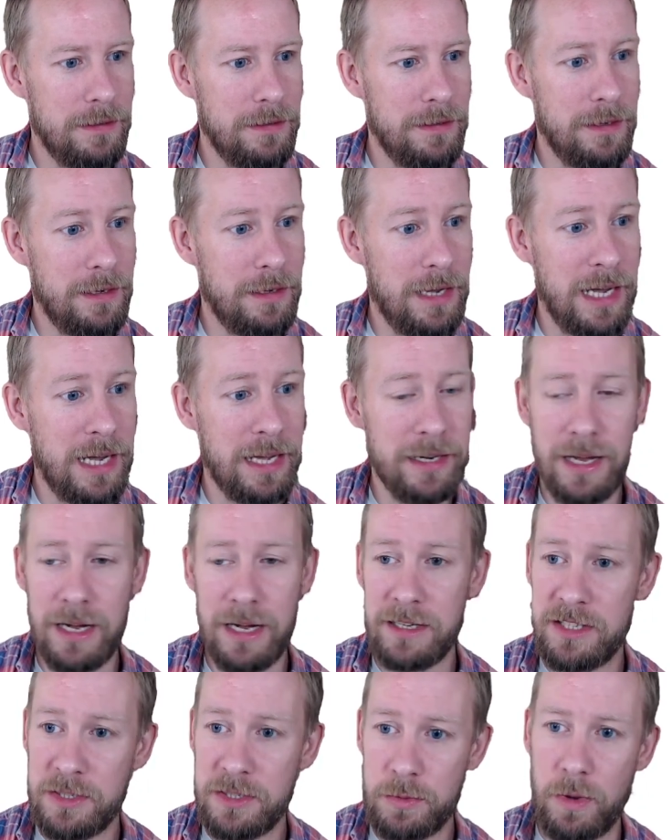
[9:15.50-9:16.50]
I
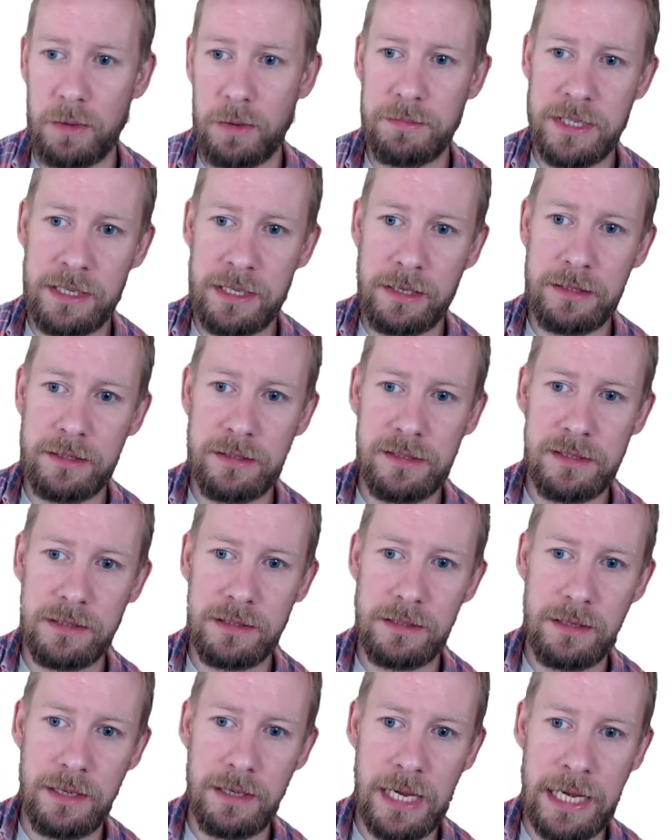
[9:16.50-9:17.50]
swapped his
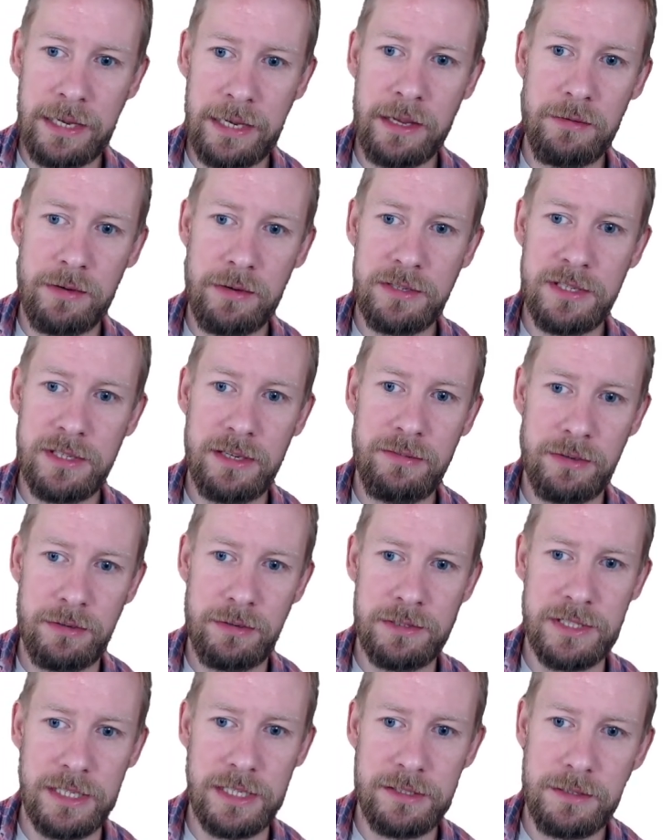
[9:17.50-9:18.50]
accuracy for
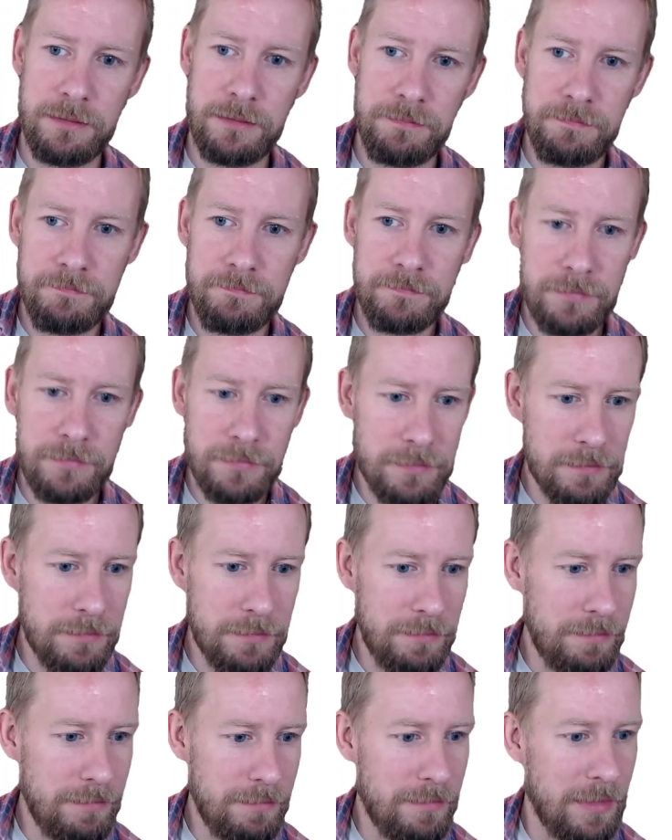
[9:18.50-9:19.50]
resist.
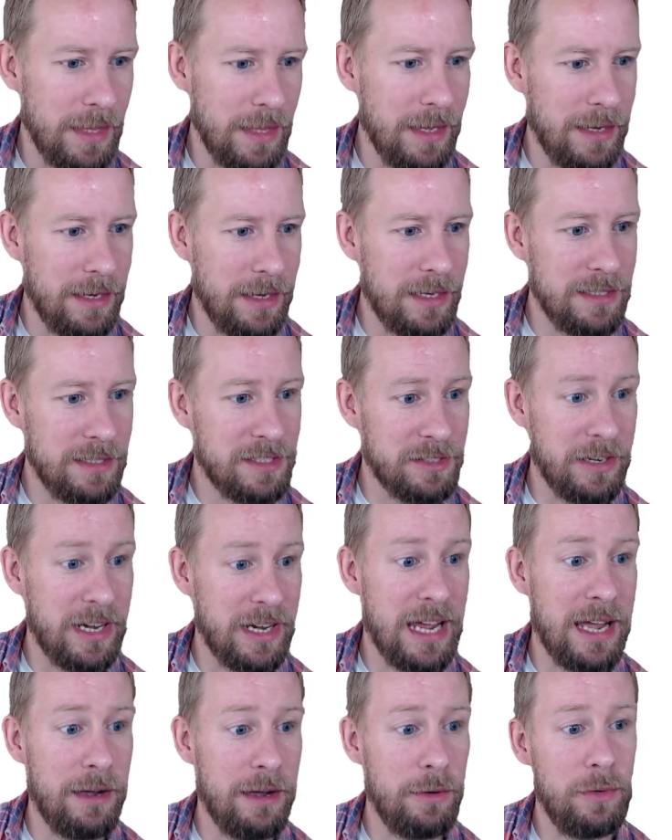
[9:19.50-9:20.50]
So
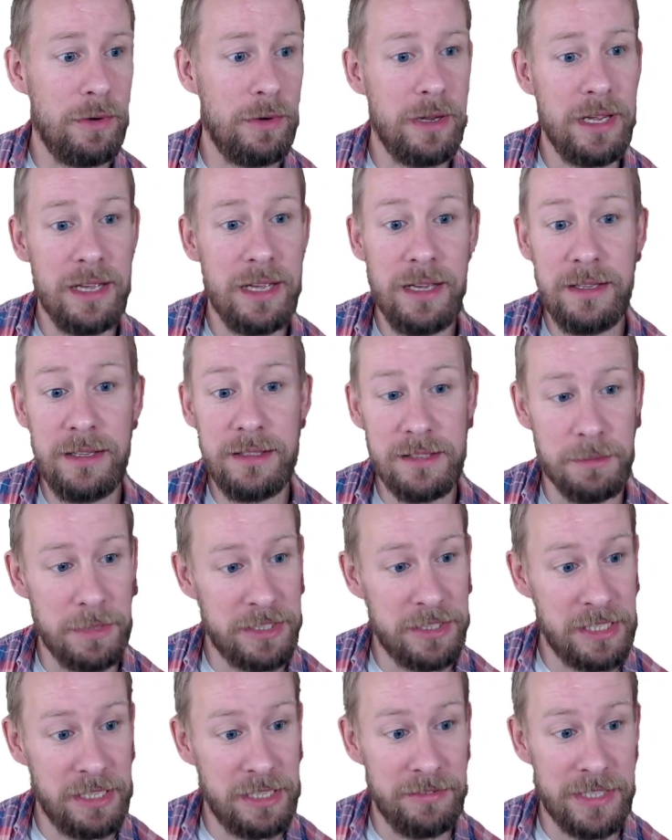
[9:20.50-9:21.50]
now he's the
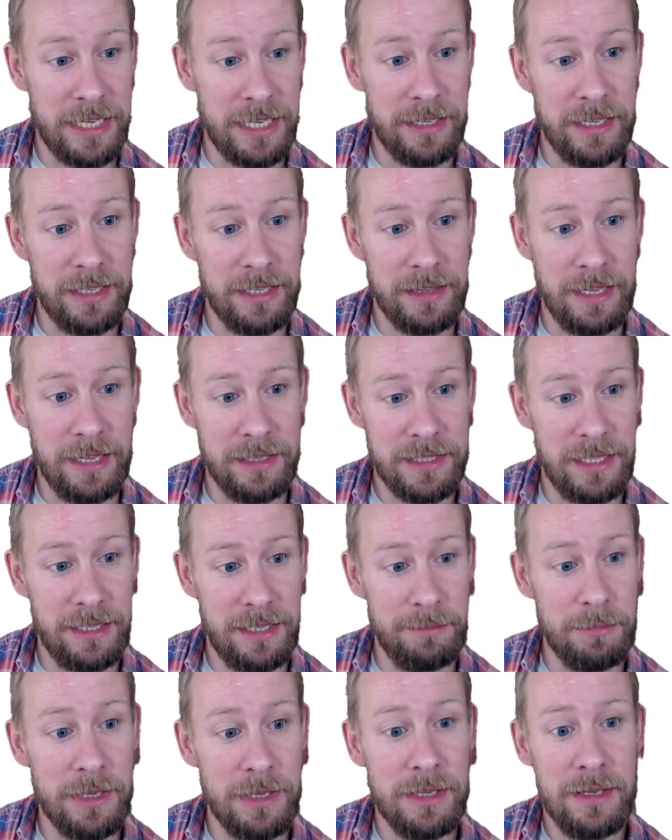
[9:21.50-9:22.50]
mischief tank in that
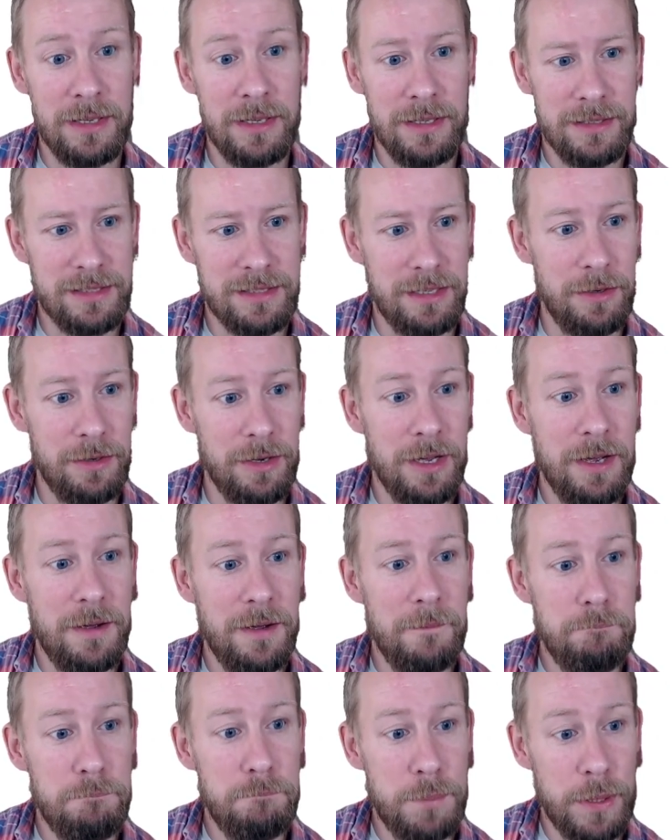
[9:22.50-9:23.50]
team. So,
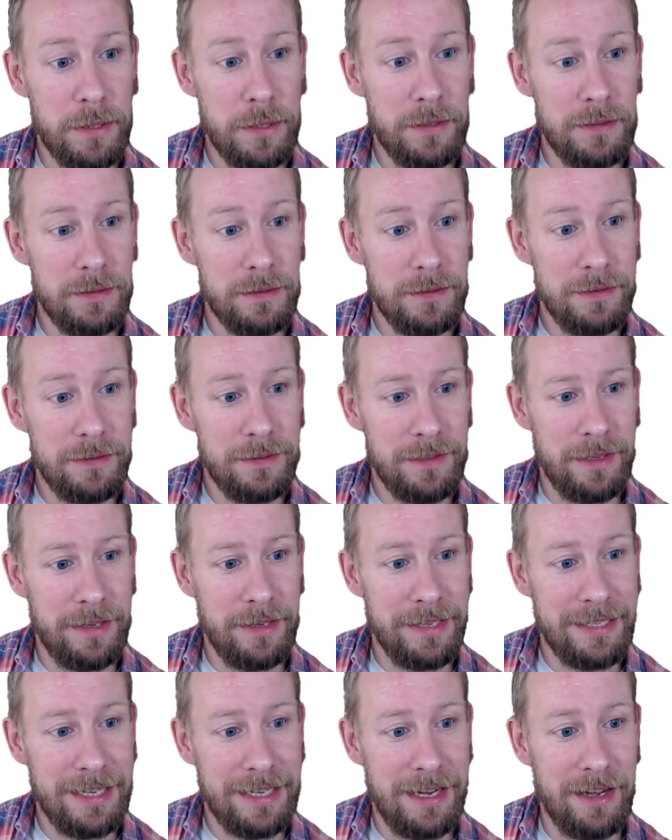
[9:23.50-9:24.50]
but
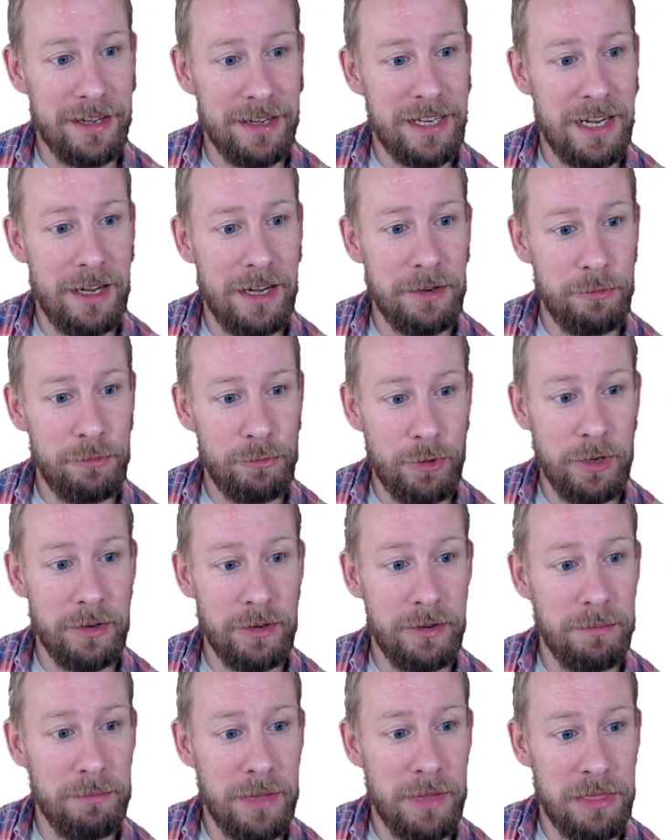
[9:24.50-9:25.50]
I can't
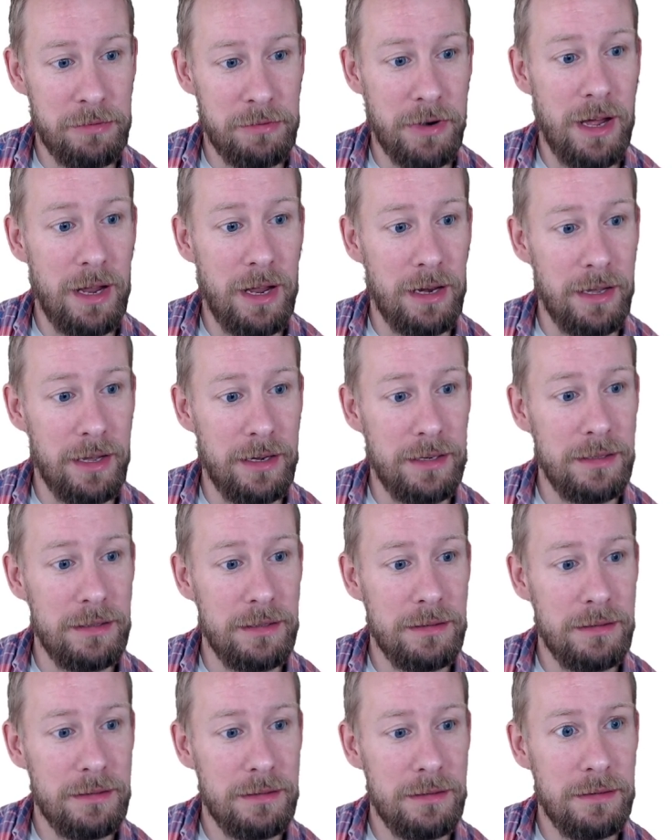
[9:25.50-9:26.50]
run Mithrala
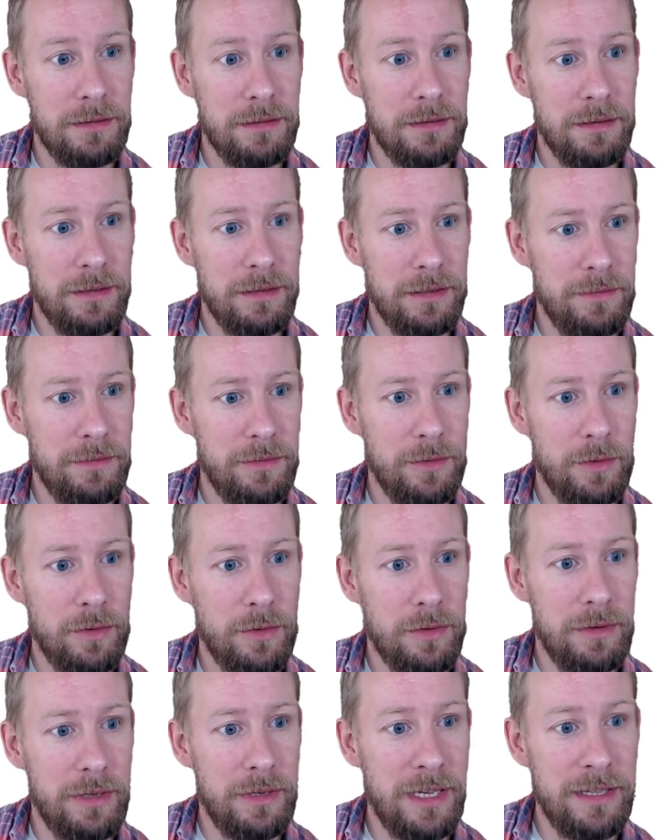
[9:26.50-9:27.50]

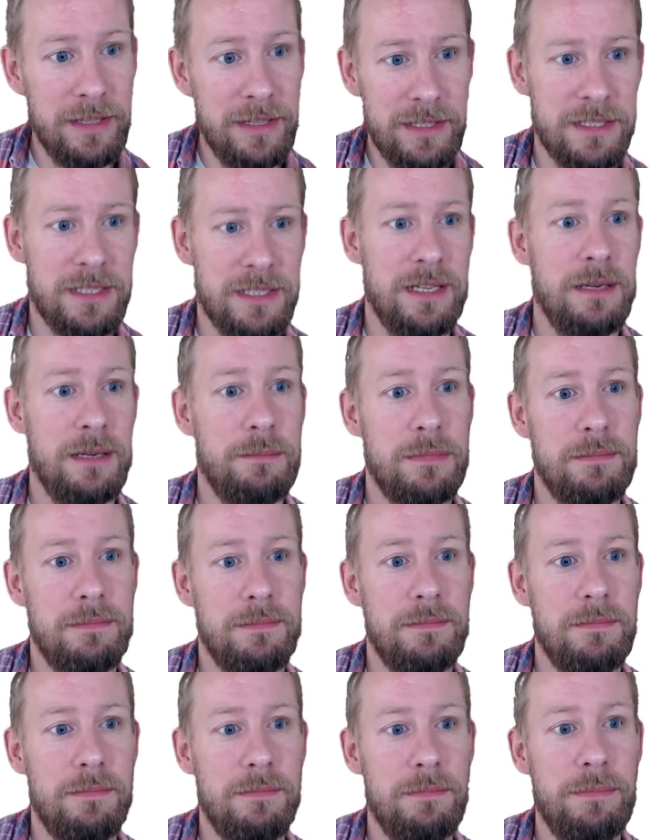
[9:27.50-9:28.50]
in this team
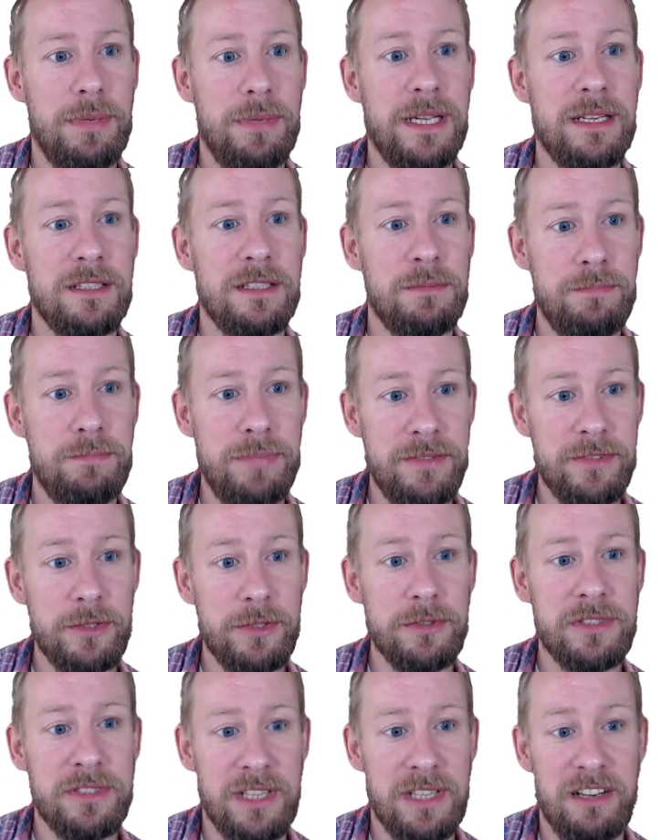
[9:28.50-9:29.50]
because
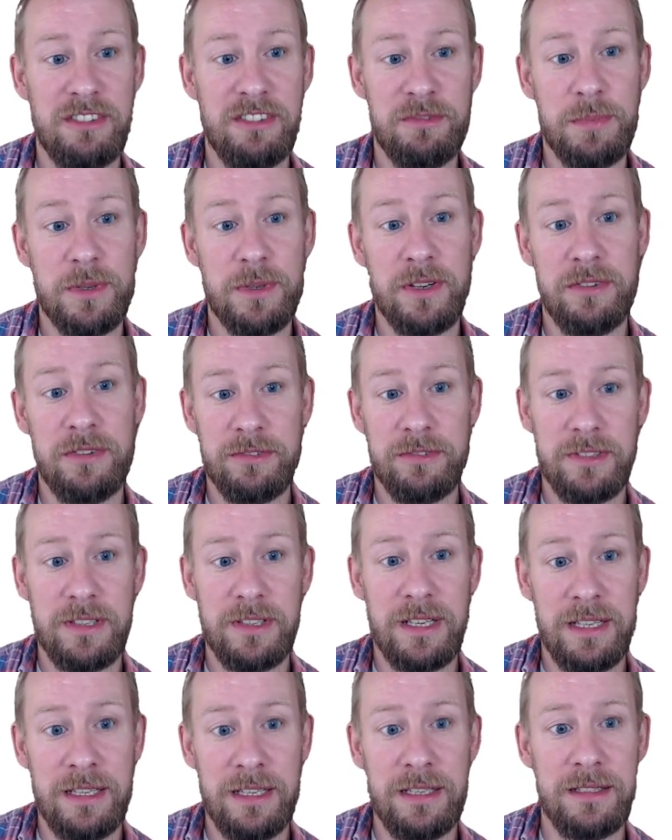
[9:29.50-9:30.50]
Bivald's self buff
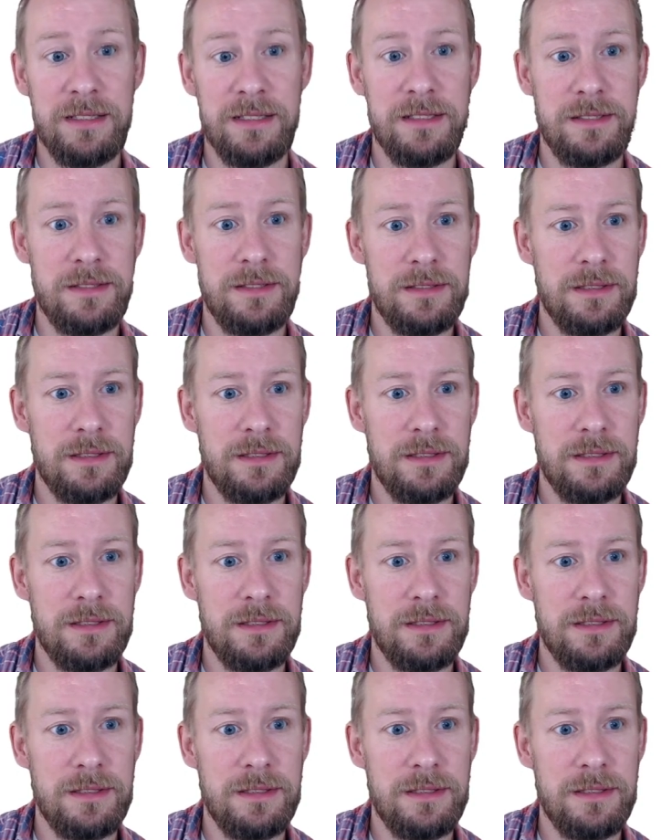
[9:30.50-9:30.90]
is